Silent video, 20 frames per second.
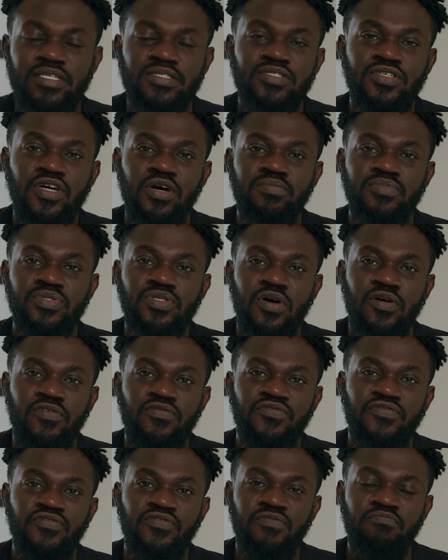in terms
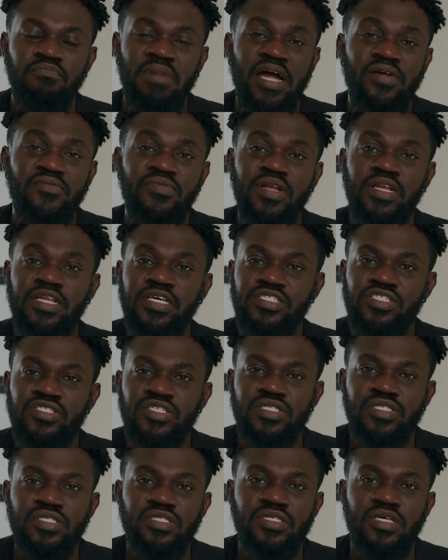of my
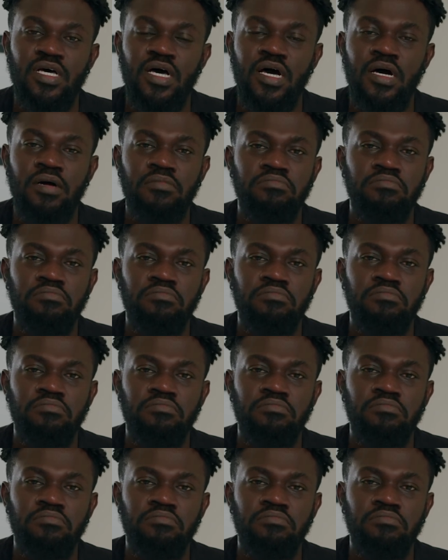religious